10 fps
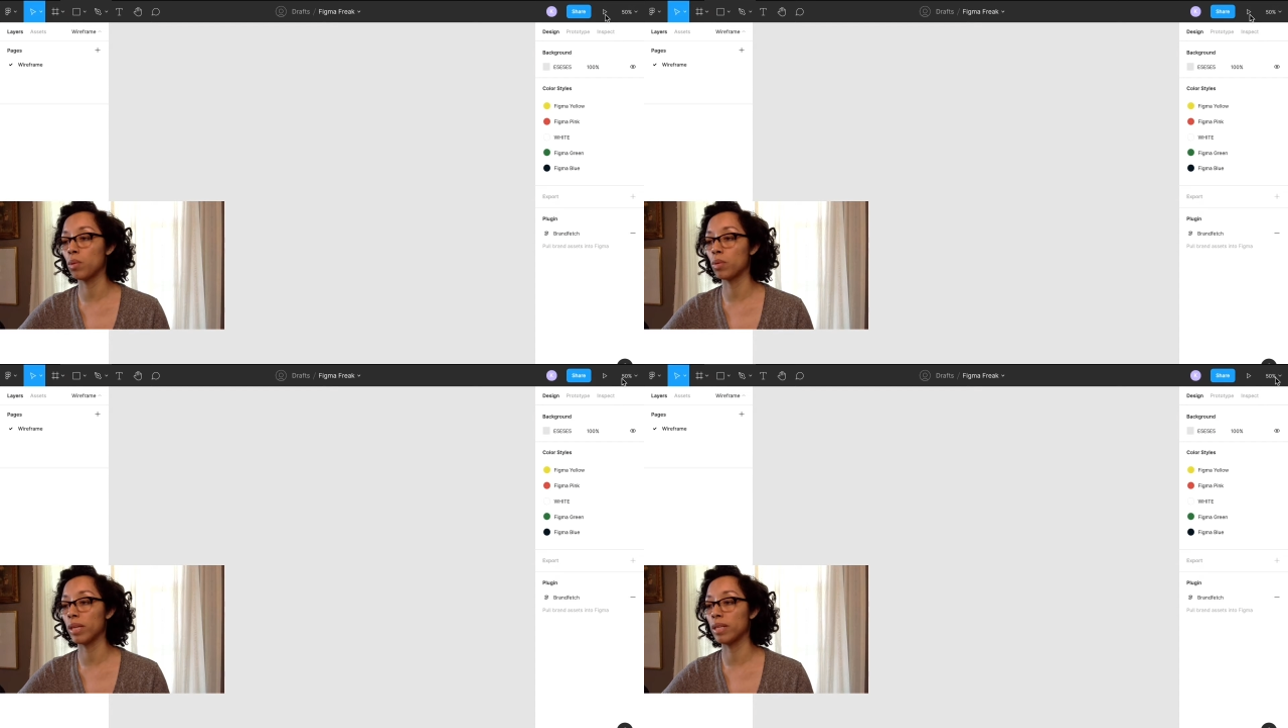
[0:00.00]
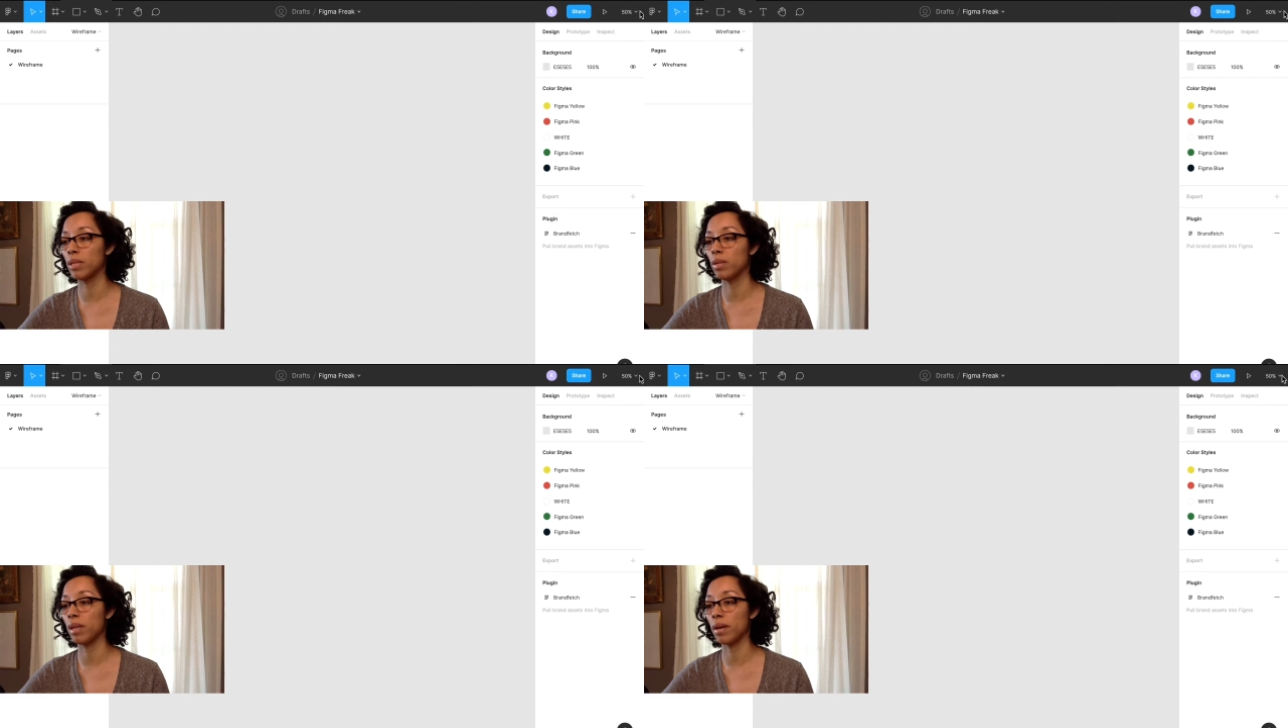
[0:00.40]
we'll get
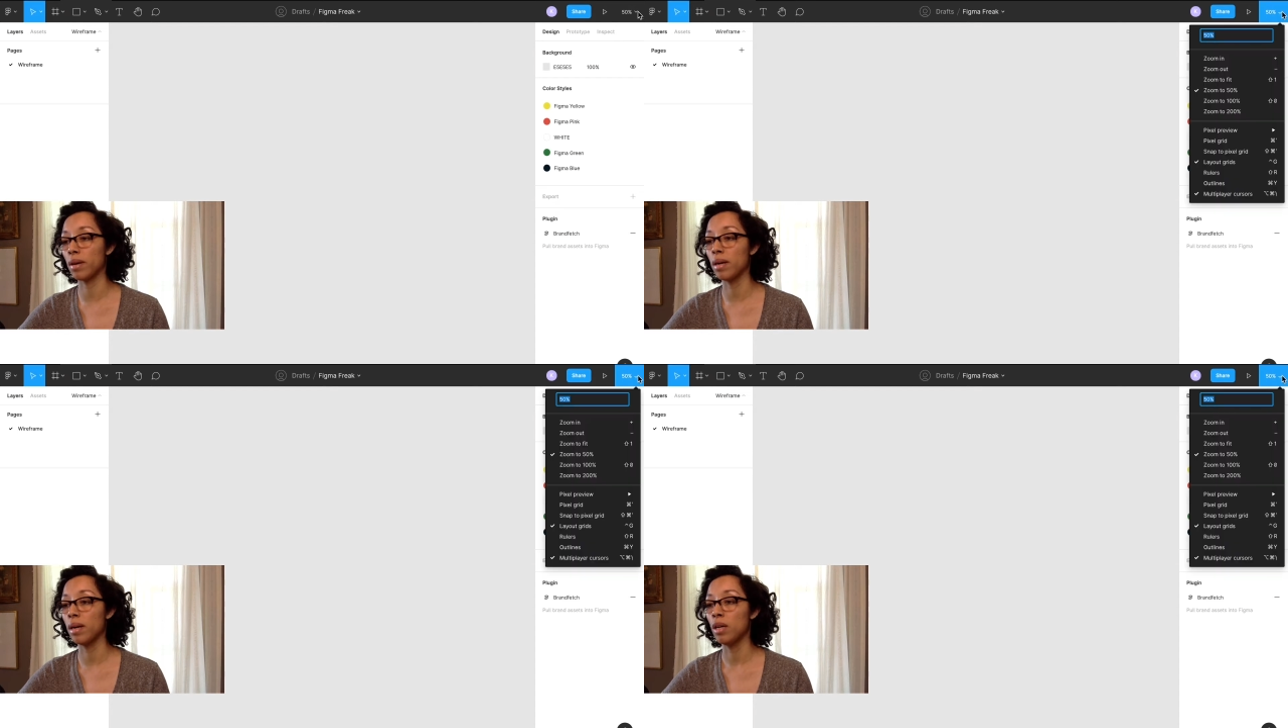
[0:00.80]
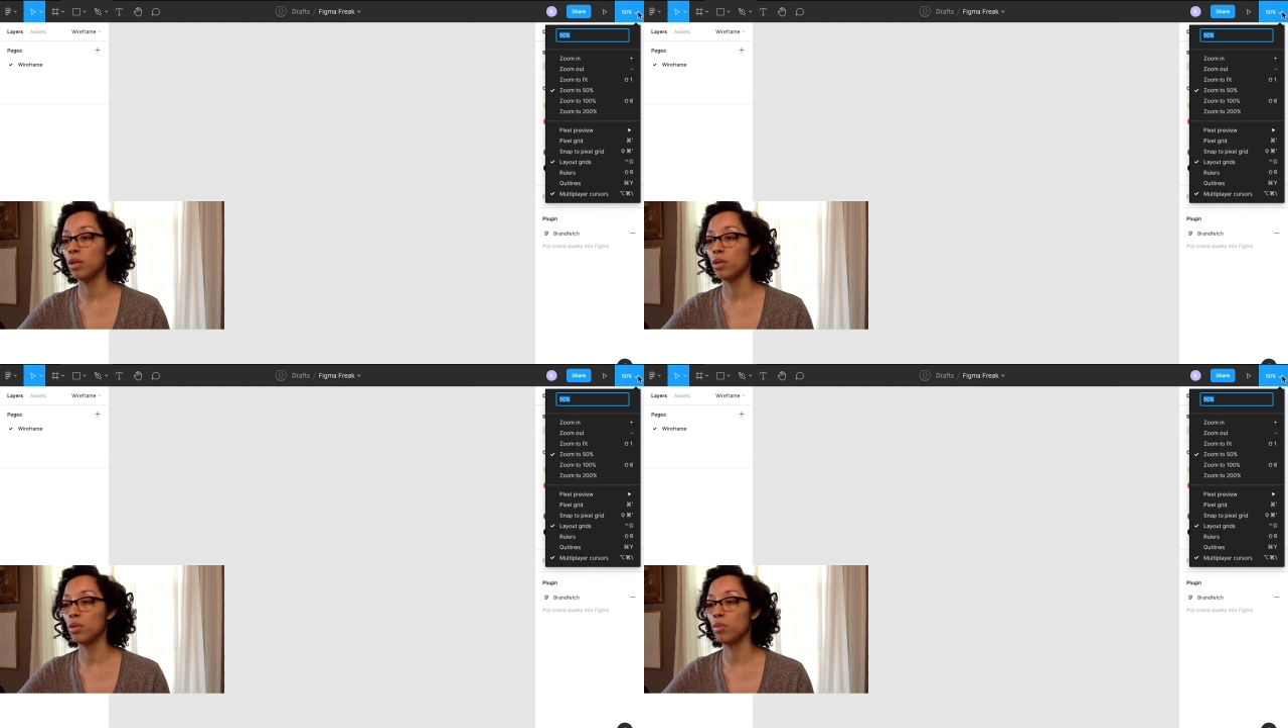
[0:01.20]
into later.
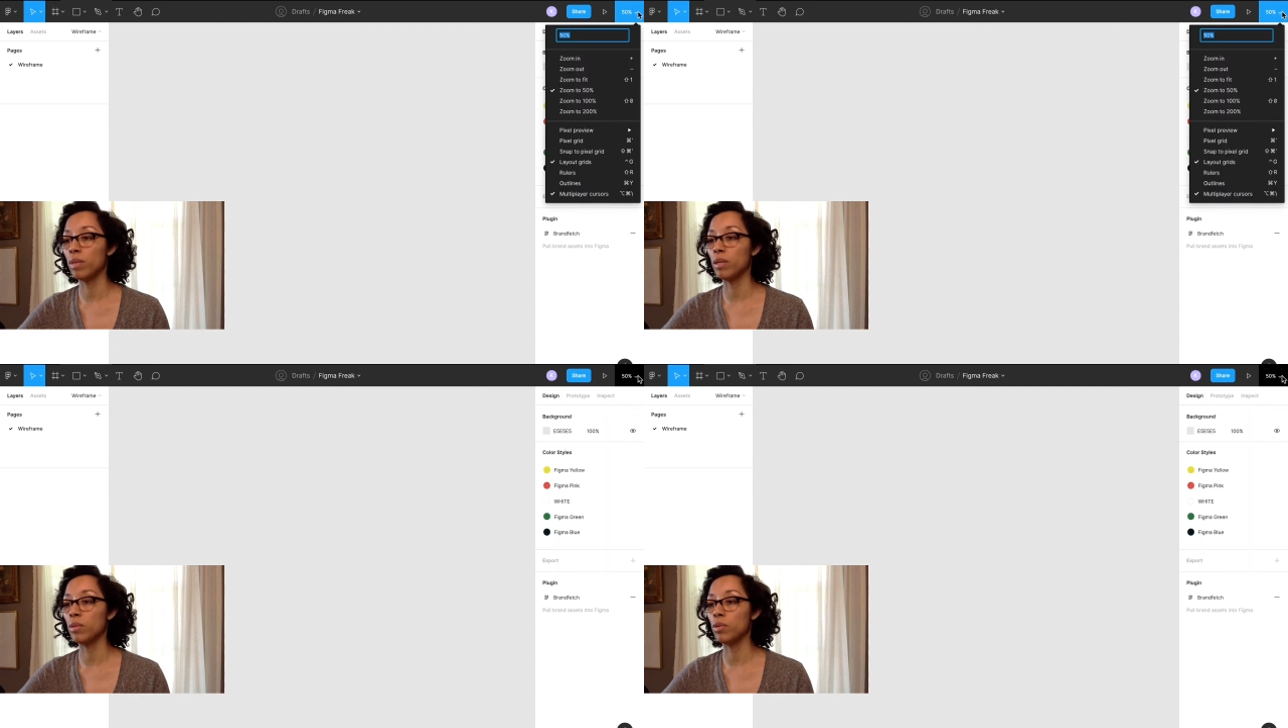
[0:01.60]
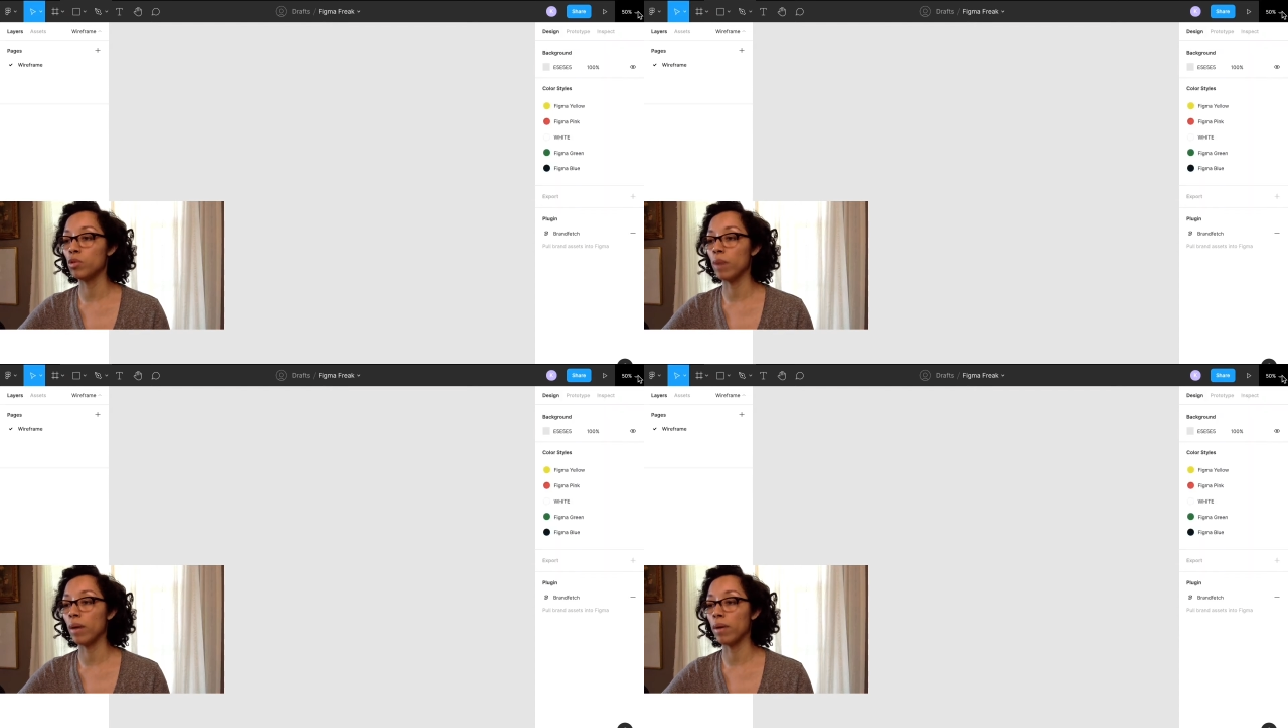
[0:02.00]
Zoom in and
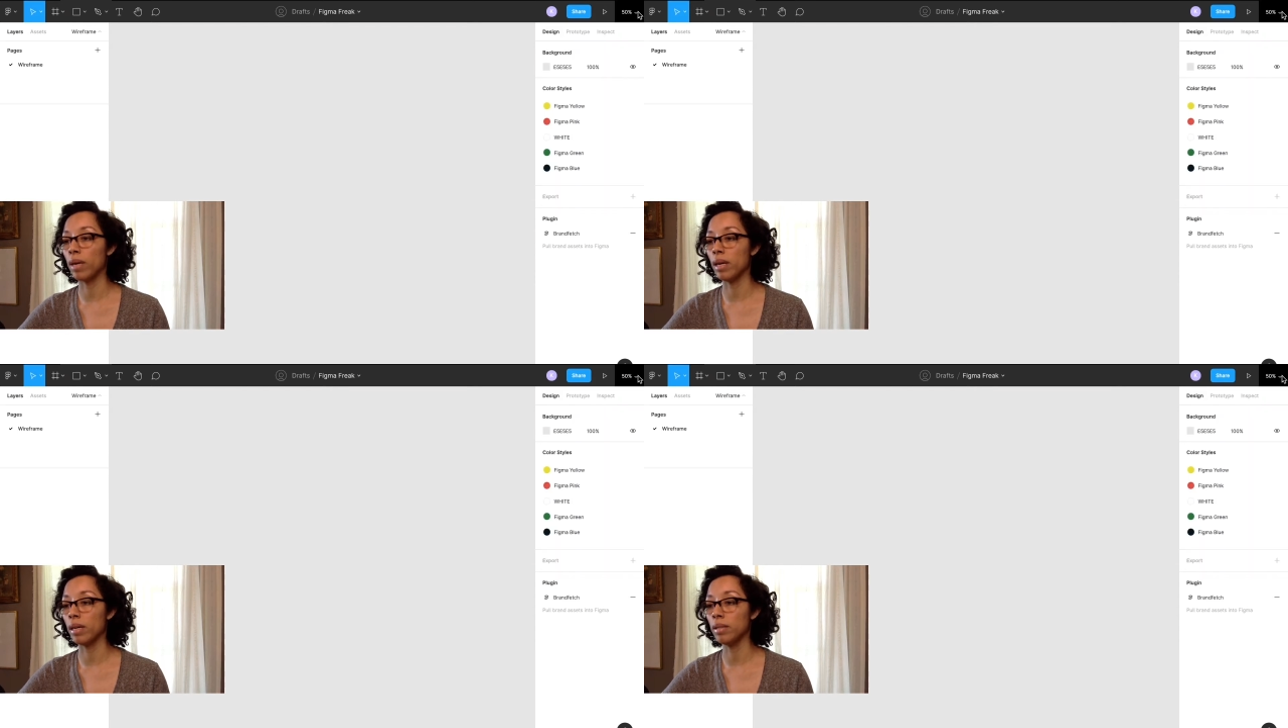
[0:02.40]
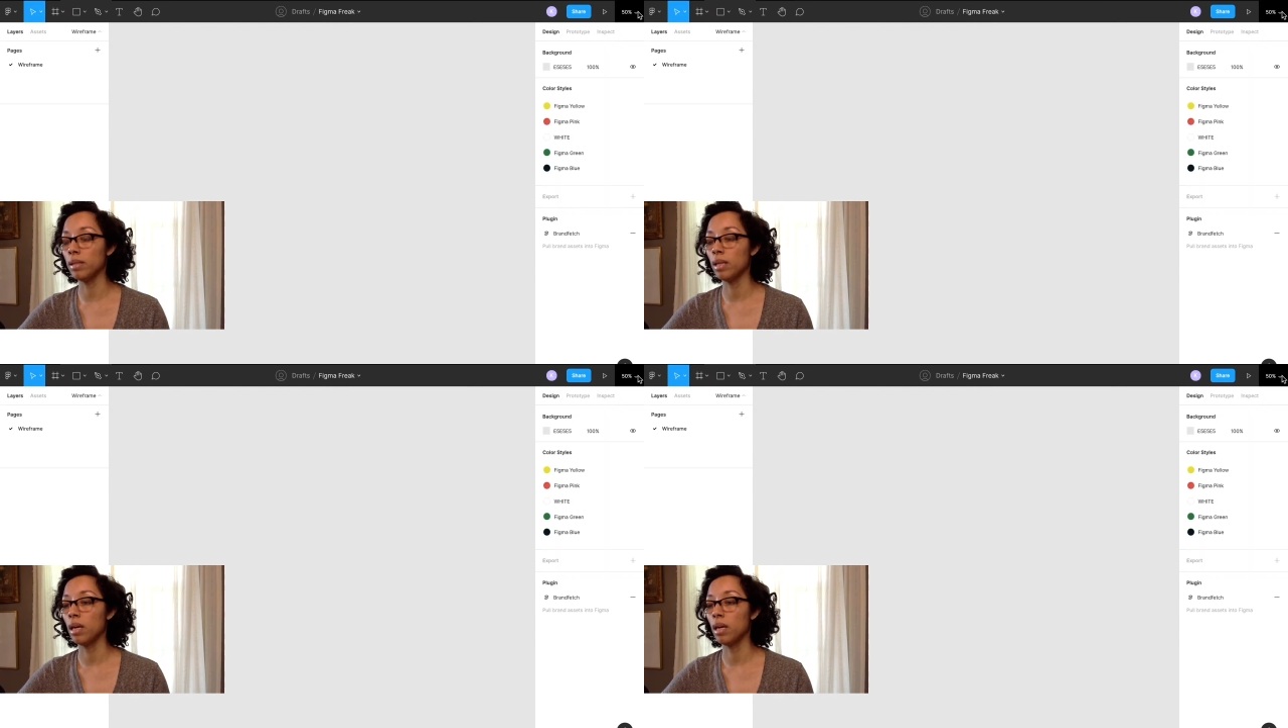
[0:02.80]
zoom out here.